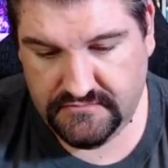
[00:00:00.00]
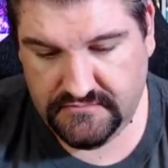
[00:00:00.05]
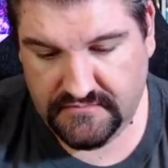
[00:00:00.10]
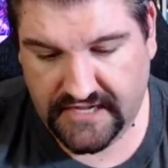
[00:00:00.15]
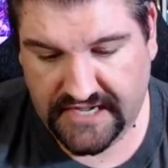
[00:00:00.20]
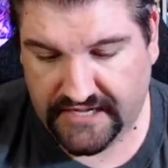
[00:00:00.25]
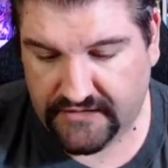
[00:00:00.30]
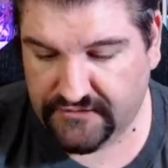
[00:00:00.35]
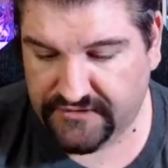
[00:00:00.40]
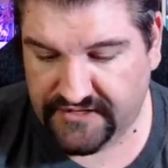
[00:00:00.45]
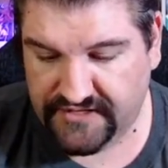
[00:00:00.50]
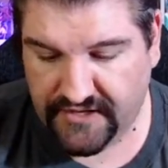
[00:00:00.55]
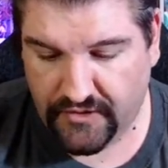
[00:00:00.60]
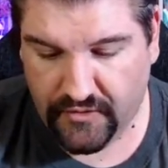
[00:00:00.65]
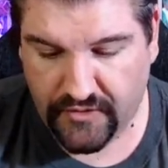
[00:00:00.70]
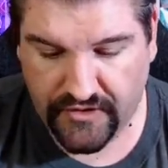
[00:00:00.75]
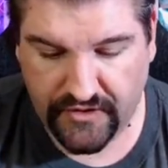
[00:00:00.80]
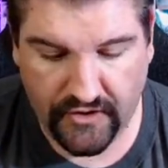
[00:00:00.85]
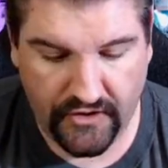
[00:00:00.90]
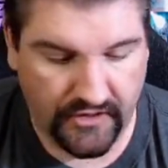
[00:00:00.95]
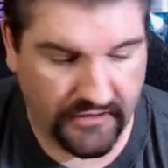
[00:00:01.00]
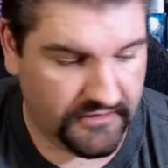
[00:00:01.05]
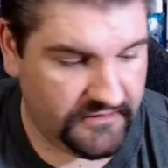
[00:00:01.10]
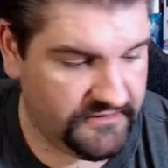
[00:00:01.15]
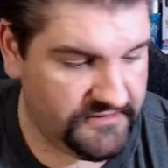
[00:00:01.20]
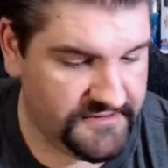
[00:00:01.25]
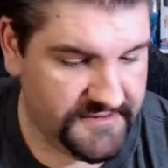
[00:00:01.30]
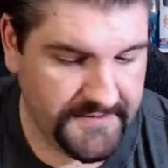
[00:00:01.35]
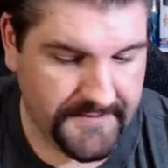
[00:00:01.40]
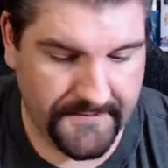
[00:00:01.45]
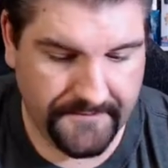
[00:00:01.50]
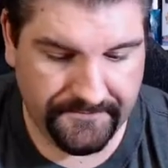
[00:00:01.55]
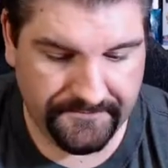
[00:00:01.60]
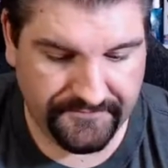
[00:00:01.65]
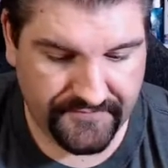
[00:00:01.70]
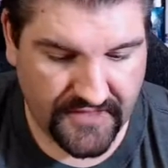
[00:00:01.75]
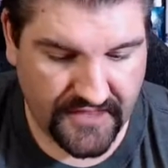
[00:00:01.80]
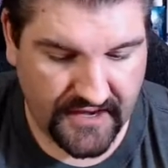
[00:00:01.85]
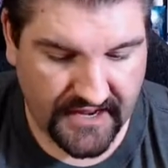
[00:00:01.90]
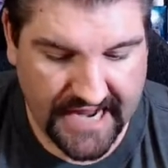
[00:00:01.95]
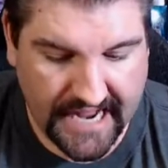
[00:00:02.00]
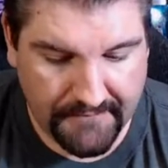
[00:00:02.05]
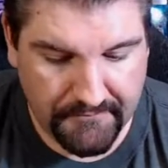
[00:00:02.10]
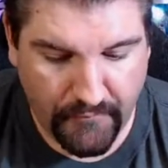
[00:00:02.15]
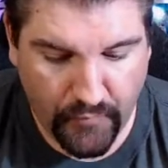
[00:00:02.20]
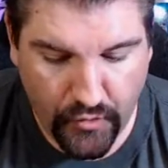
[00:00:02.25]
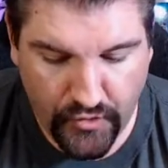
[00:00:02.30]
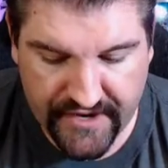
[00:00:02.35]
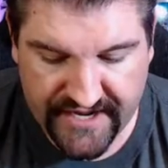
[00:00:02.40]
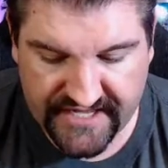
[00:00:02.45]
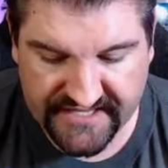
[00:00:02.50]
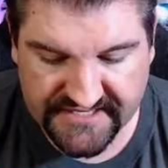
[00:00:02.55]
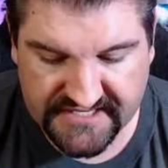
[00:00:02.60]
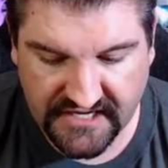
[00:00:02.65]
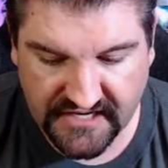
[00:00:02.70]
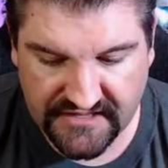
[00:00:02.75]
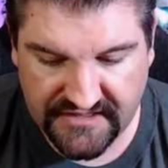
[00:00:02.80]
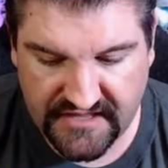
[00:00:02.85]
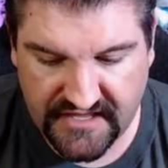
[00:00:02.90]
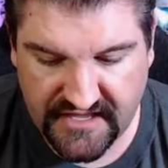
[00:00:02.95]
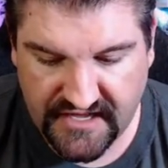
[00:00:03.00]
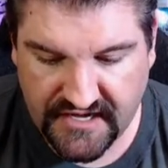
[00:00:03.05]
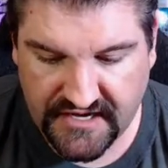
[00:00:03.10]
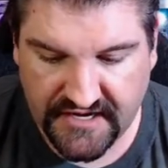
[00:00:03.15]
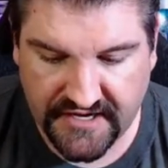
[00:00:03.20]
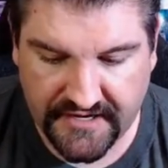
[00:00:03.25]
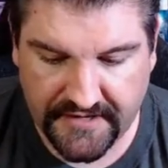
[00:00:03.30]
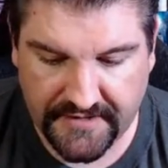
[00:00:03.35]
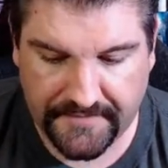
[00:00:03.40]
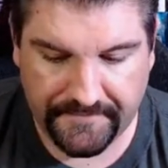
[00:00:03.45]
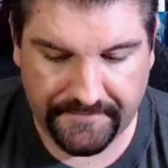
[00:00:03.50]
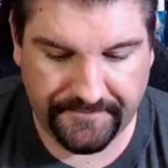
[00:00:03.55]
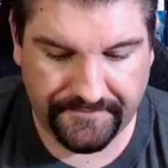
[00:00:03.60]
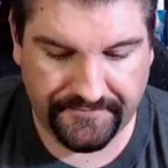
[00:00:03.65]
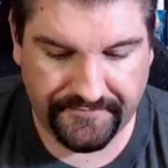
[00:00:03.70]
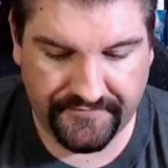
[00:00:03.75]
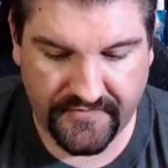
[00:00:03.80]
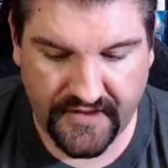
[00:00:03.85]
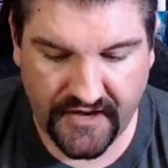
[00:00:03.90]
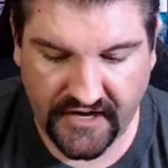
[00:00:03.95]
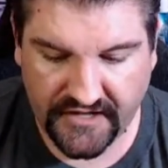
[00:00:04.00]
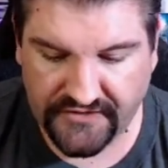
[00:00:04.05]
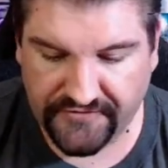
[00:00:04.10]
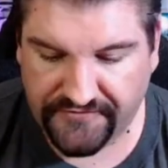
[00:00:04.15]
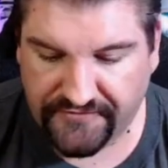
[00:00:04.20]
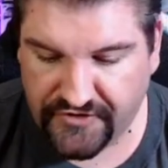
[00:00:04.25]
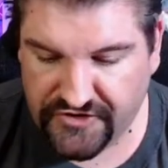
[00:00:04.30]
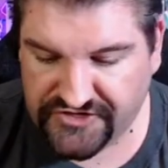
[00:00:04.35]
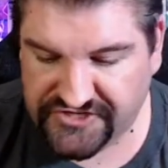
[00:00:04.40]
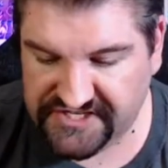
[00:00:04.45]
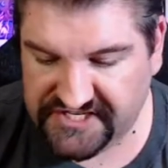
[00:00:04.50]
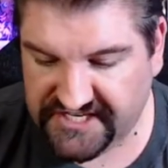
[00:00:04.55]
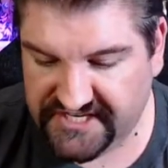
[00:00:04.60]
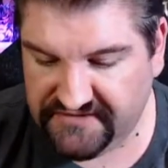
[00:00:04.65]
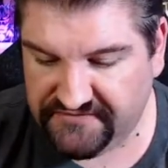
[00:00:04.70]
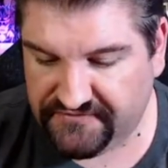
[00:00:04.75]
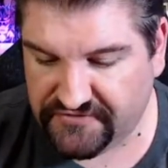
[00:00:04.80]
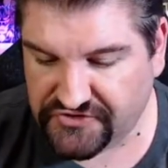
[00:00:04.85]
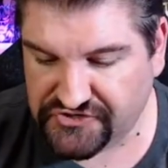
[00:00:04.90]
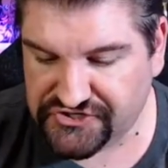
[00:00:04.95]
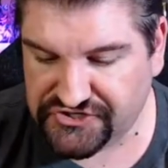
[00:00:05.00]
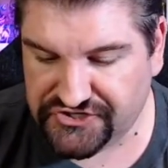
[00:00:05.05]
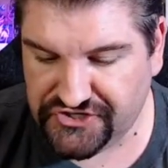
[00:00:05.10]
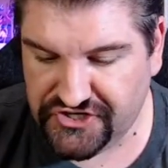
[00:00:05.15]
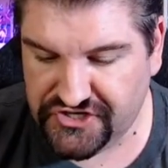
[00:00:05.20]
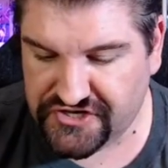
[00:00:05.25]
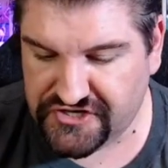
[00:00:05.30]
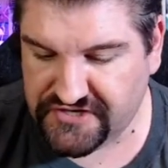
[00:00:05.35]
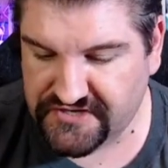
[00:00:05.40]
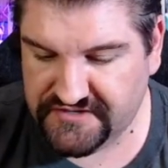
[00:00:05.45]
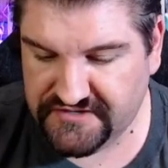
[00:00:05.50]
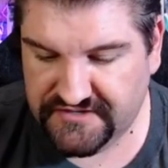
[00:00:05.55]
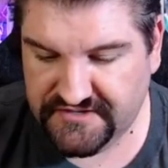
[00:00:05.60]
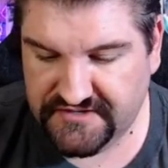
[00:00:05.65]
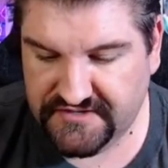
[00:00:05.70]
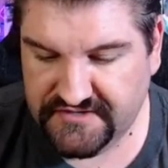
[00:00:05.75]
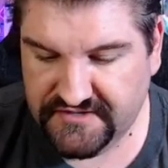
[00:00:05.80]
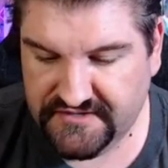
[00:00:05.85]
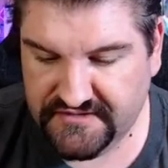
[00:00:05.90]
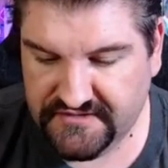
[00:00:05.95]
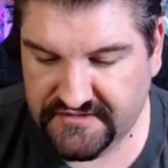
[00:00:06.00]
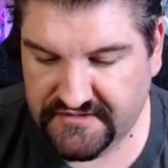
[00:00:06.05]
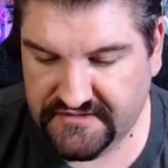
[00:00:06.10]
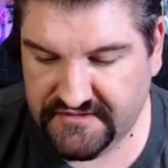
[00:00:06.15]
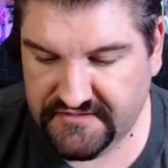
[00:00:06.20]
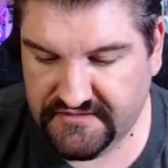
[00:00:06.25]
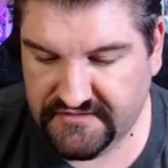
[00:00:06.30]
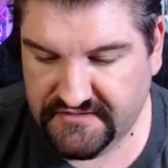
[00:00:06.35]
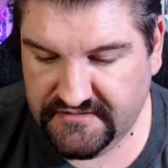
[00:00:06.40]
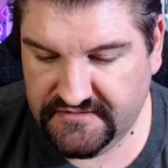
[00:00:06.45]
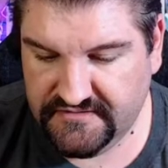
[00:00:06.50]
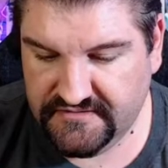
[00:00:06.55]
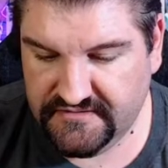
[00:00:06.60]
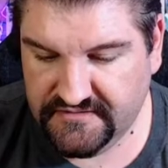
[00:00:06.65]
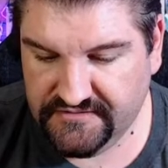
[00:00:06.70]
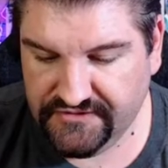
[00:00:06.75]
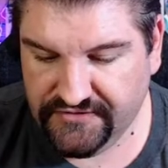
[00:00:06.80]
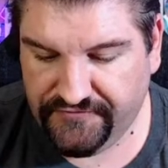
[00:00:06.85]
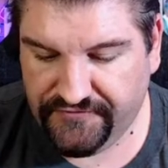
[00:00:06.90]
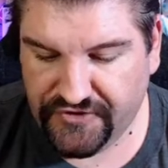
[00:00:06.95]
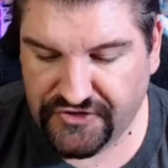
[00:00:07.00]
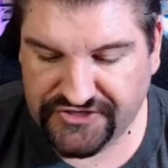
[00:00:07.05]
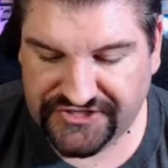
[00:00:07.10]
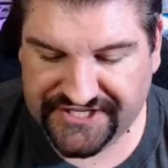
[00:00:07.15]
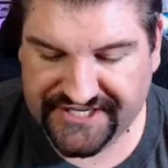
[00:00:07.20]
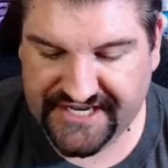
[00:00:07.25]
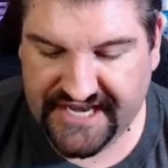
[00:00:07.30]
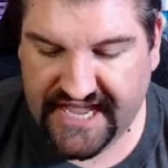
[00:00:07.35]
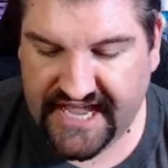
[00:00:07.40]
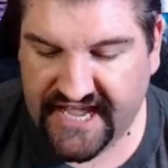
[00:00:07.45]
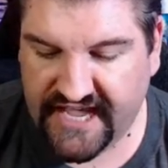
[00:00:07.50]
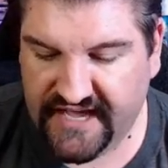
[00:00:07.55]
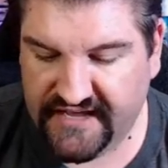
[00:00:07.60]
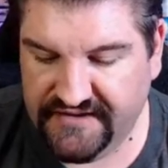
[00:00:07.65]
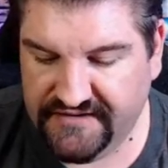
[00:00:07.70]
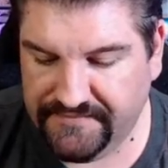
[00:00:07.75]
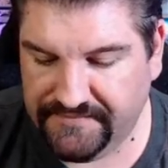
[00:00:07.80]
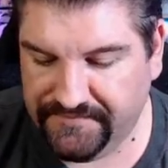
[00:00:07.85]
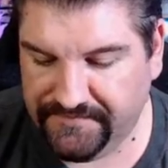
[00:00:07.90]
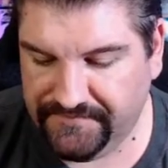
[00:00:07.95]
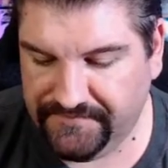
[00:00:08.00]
I don't think they were at all. You got more hits on the uh, on the first tin for sure. The first tin had